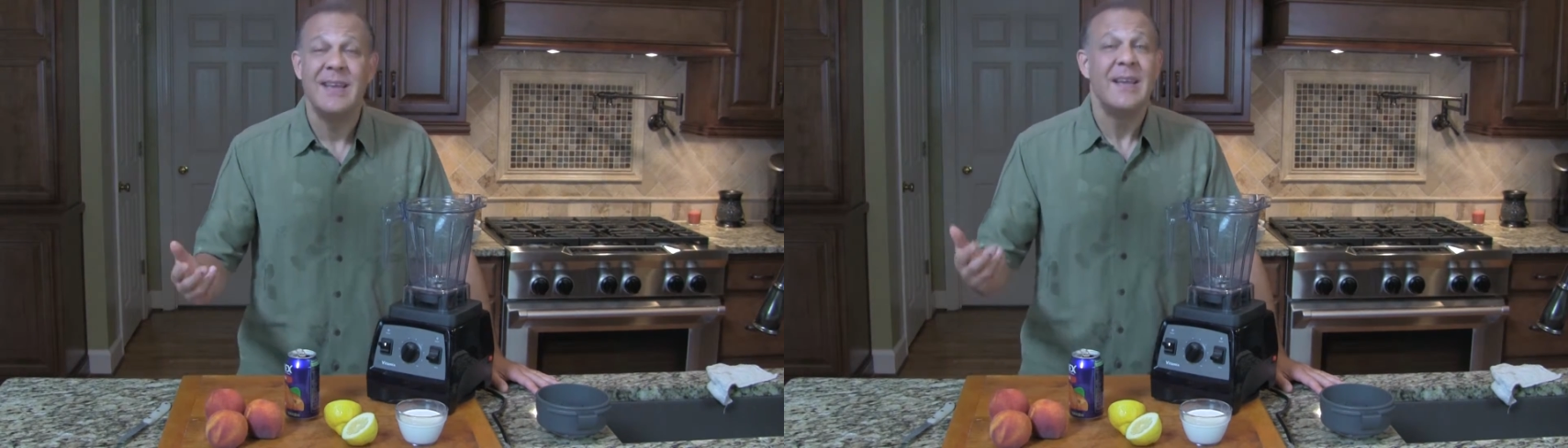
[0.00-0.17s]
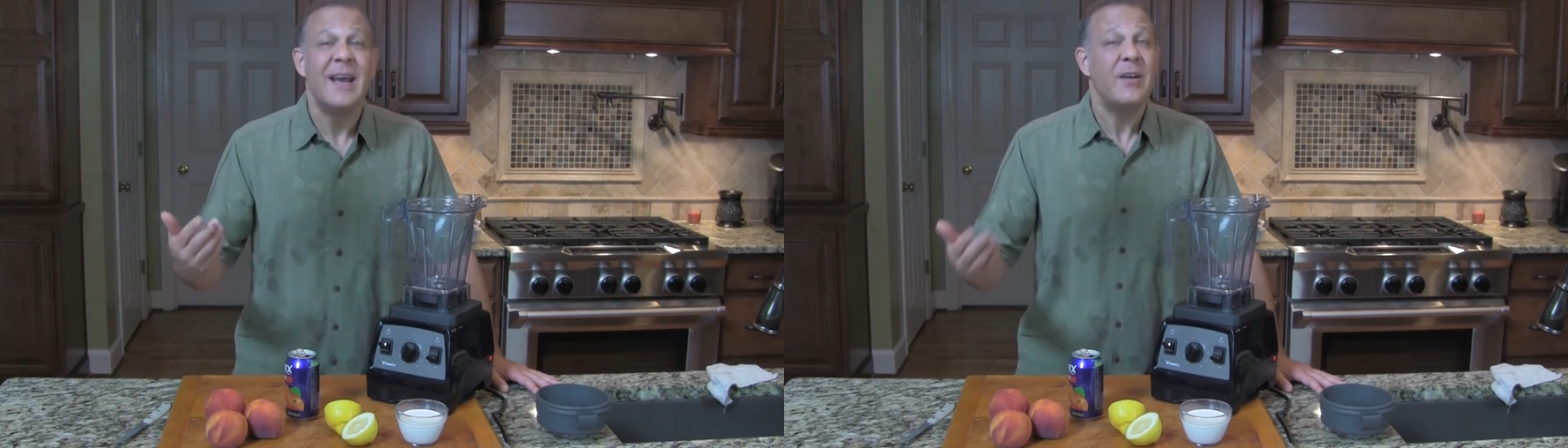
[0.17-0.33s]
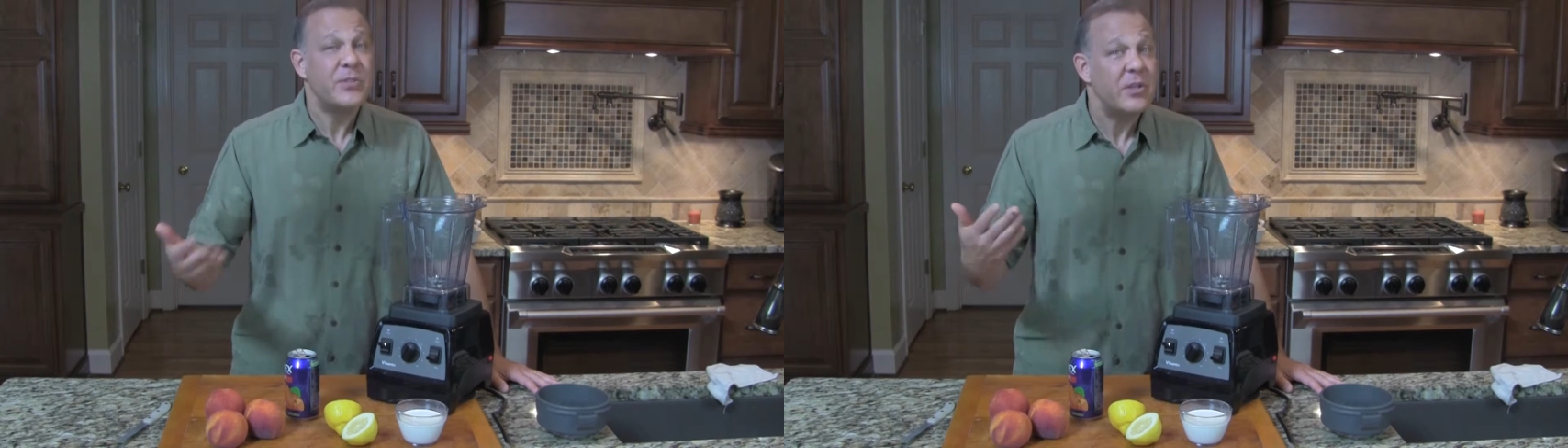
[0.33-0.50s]

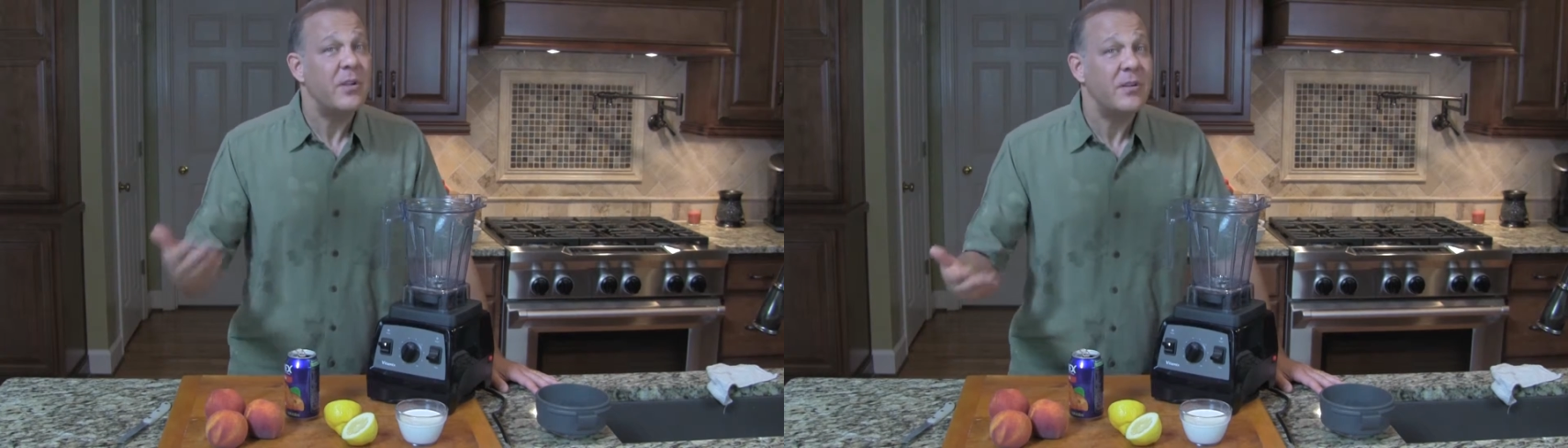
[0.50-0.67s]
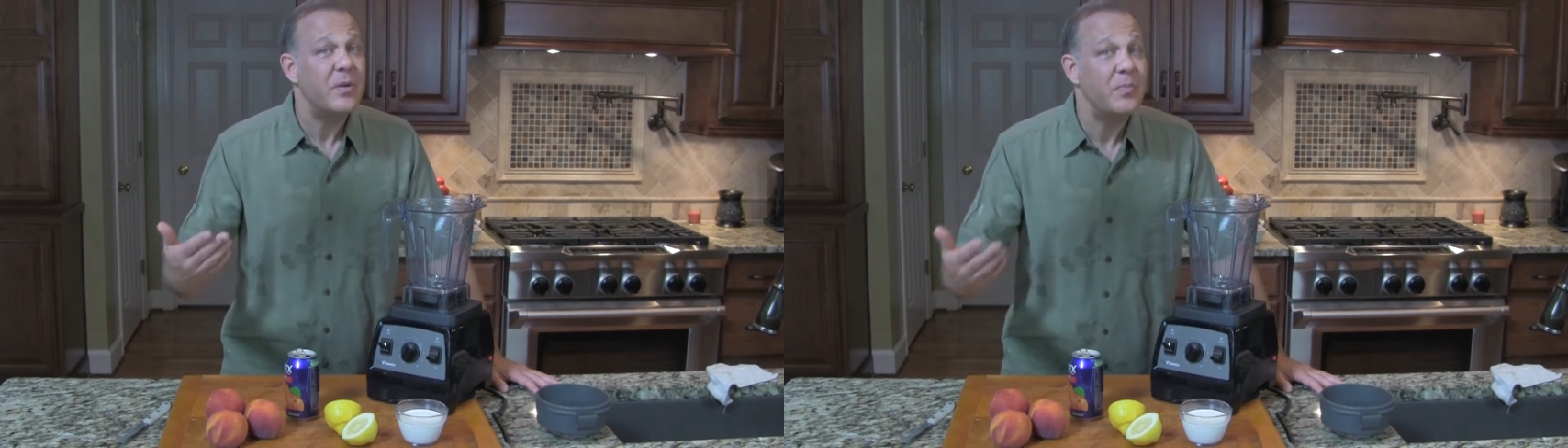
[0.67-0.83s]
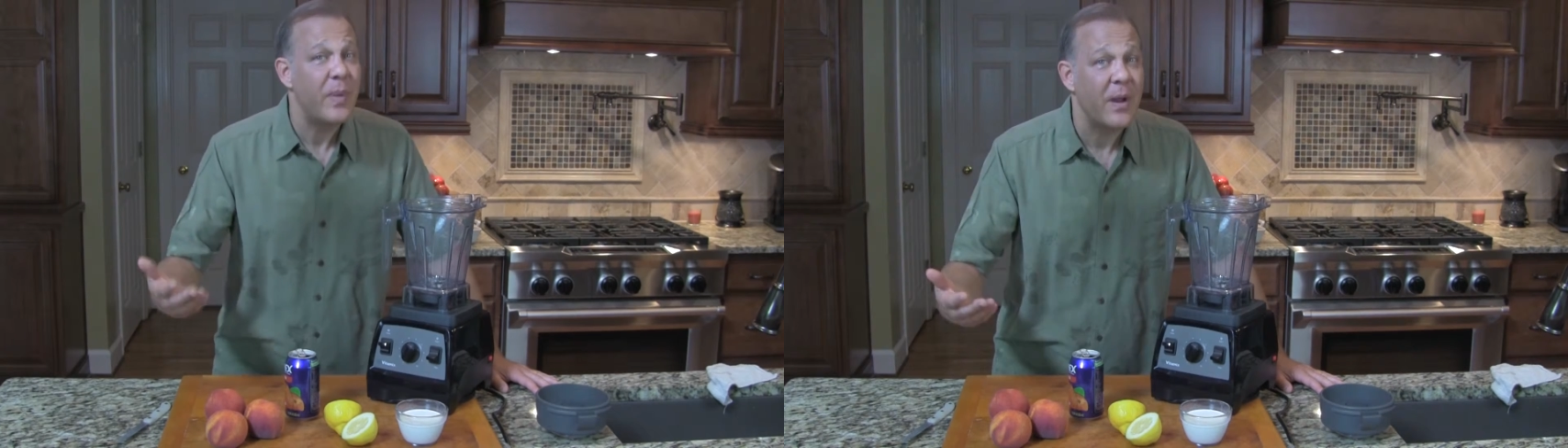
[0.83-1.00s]
I was a
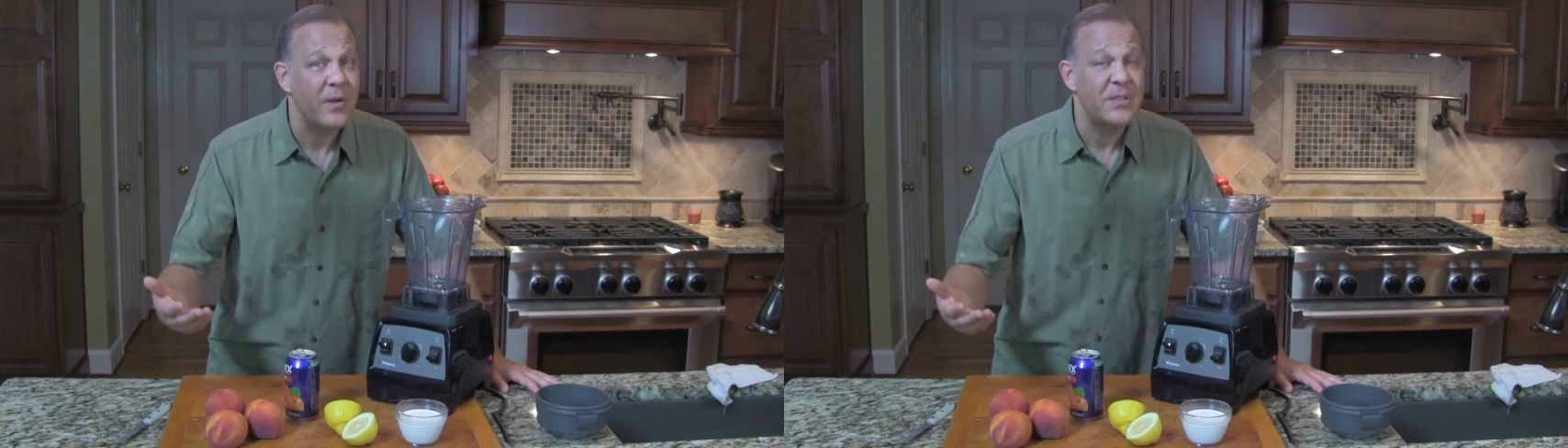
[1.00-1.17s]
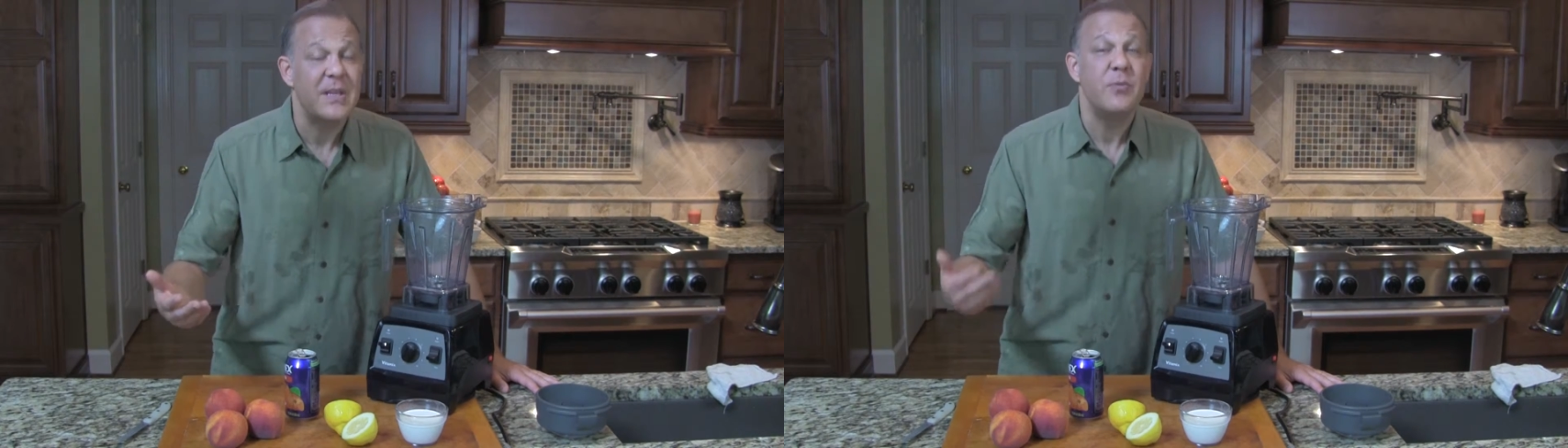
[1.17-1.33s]
little embarrassed.